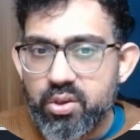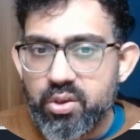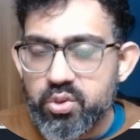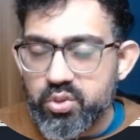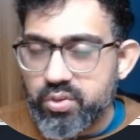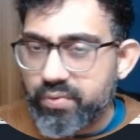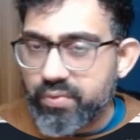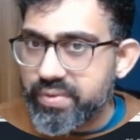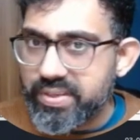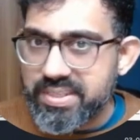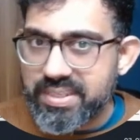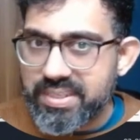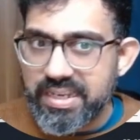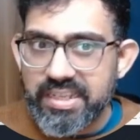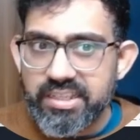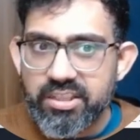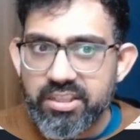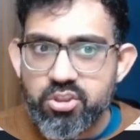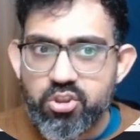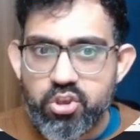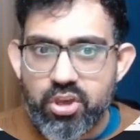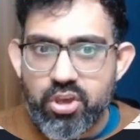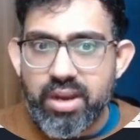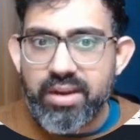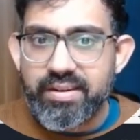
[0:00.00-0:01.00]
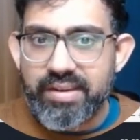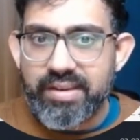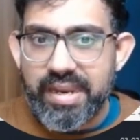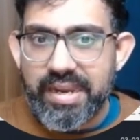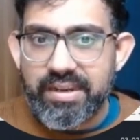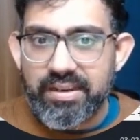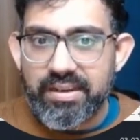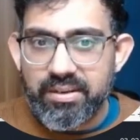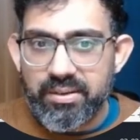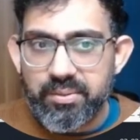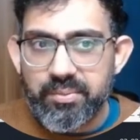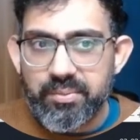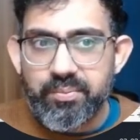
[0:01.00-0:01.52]
So if I select the chart
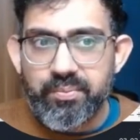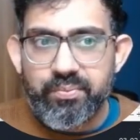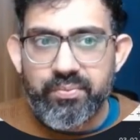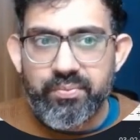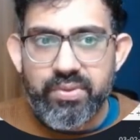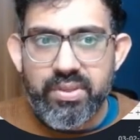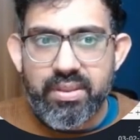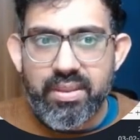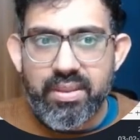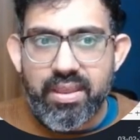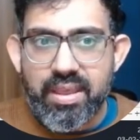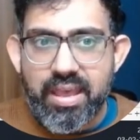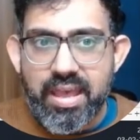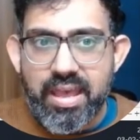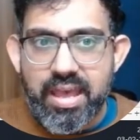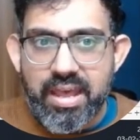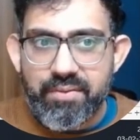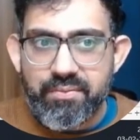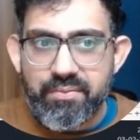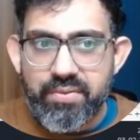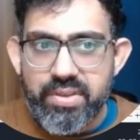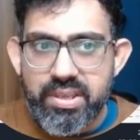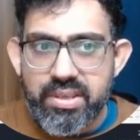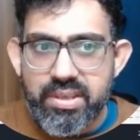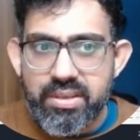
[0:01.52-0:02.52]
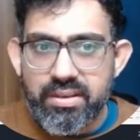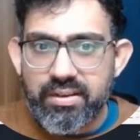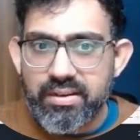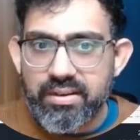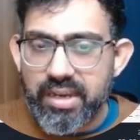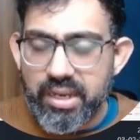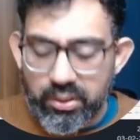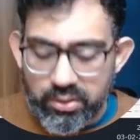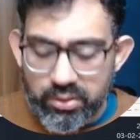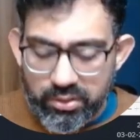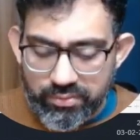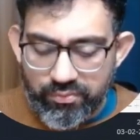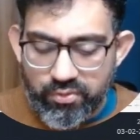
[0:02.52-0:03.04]
title, and we click
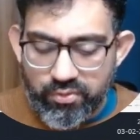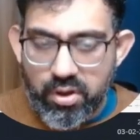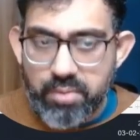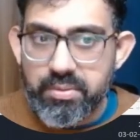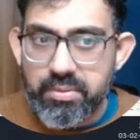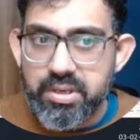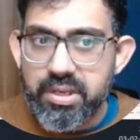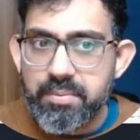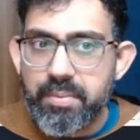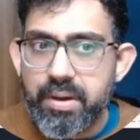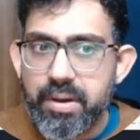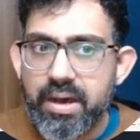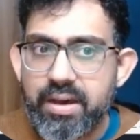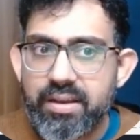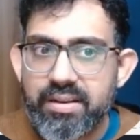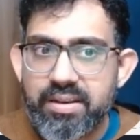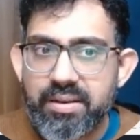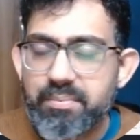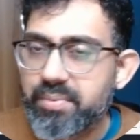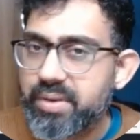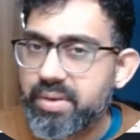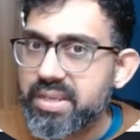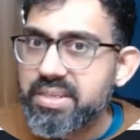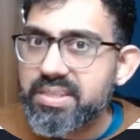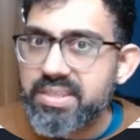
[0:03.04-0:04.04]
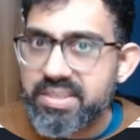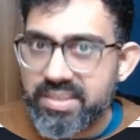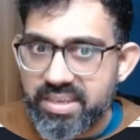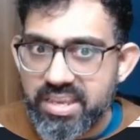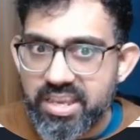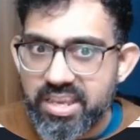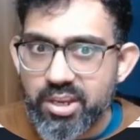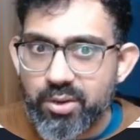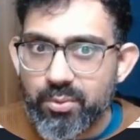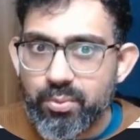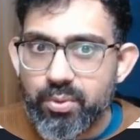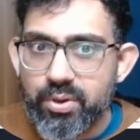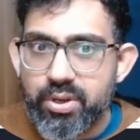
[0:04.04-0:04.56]
on the formula bar and press
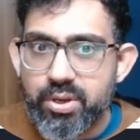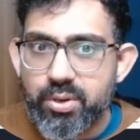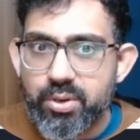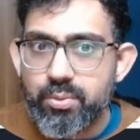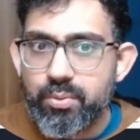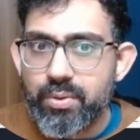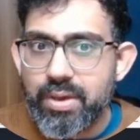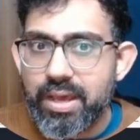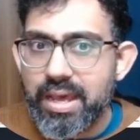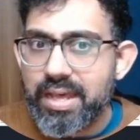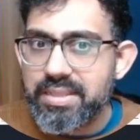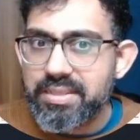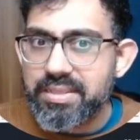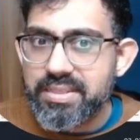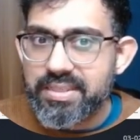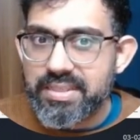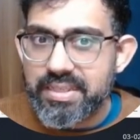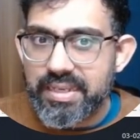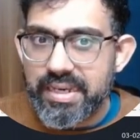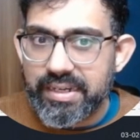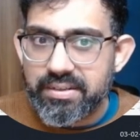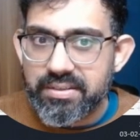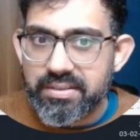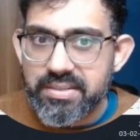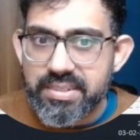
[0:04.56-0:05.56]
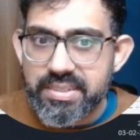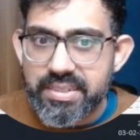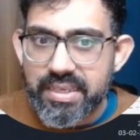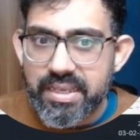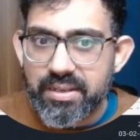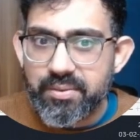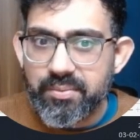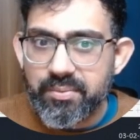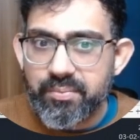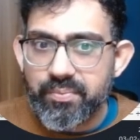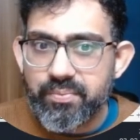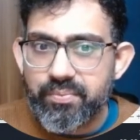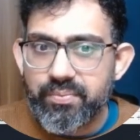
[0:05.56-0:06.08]
equal to and select a cell,
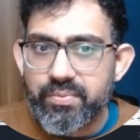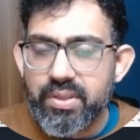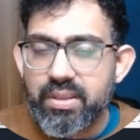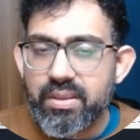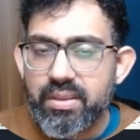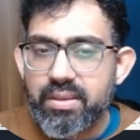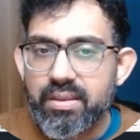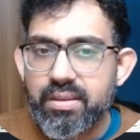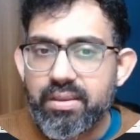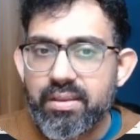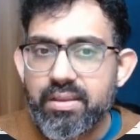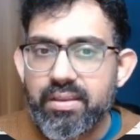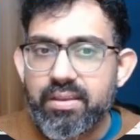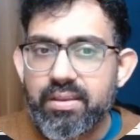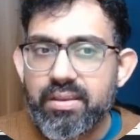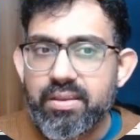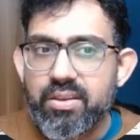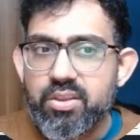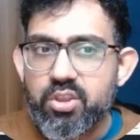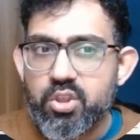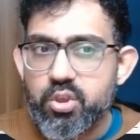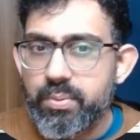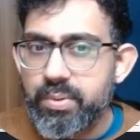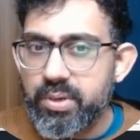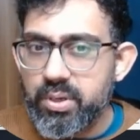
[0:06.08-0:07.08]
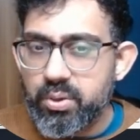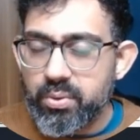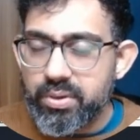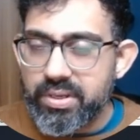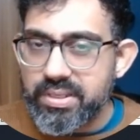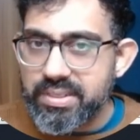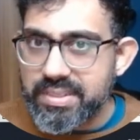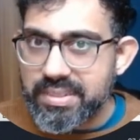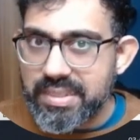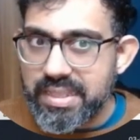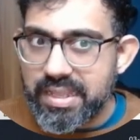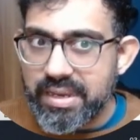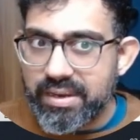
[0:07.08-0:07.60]
you will notice
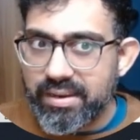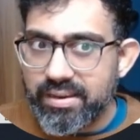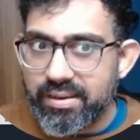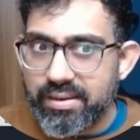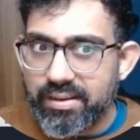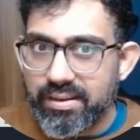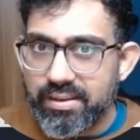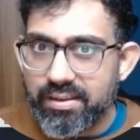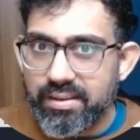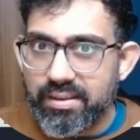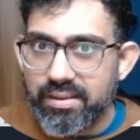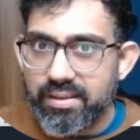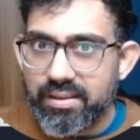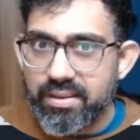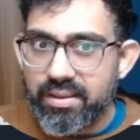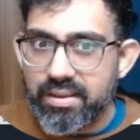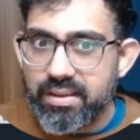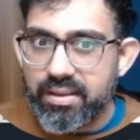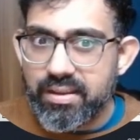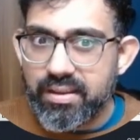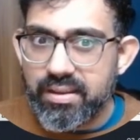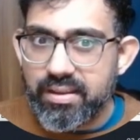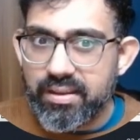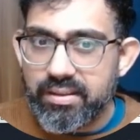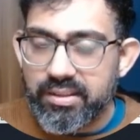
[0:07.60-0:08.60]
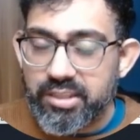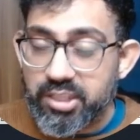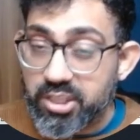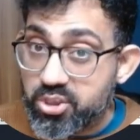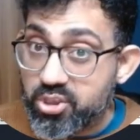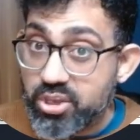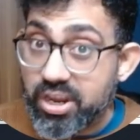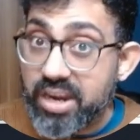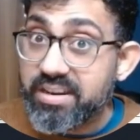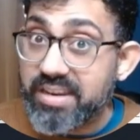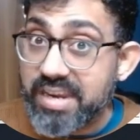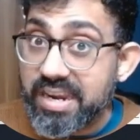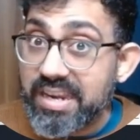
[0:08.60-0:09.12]
that the
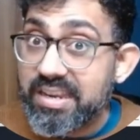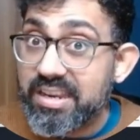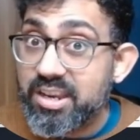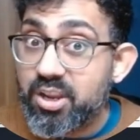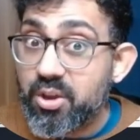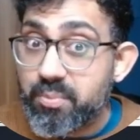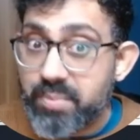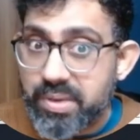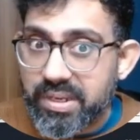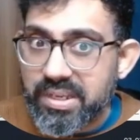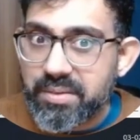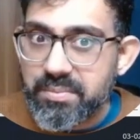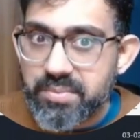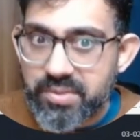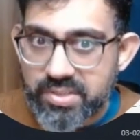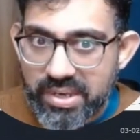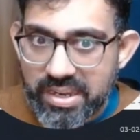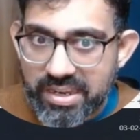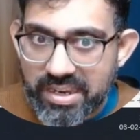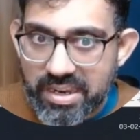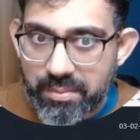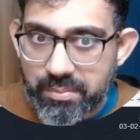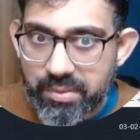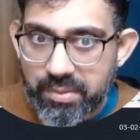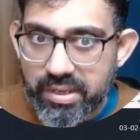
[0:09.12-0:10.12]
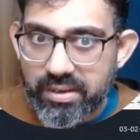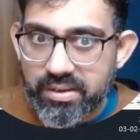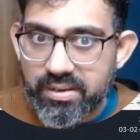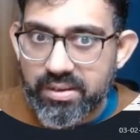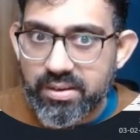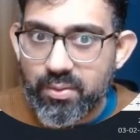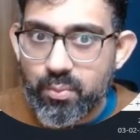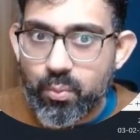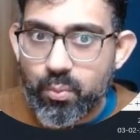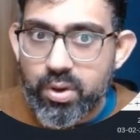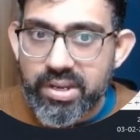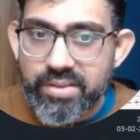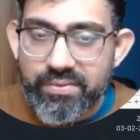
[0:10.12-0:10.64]
chart title now becomes dynamic.
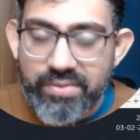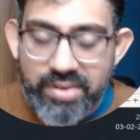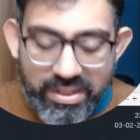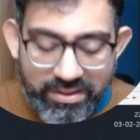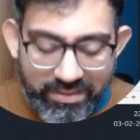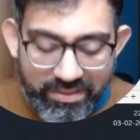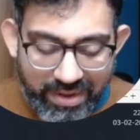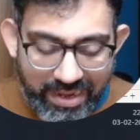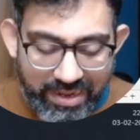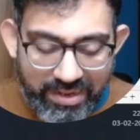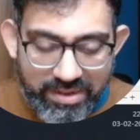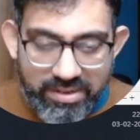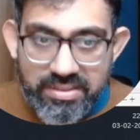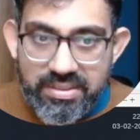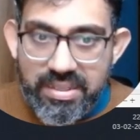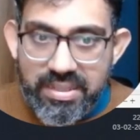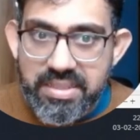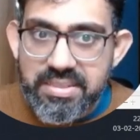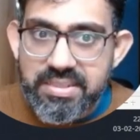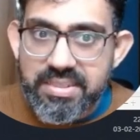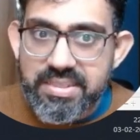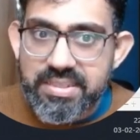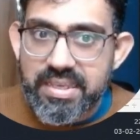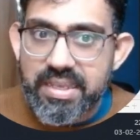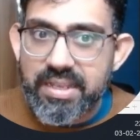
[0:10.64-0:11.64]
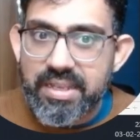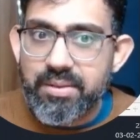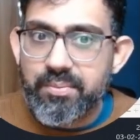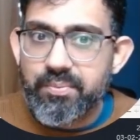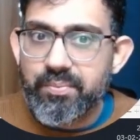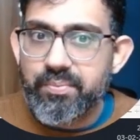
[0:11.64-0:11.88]
Whatever I write in that cell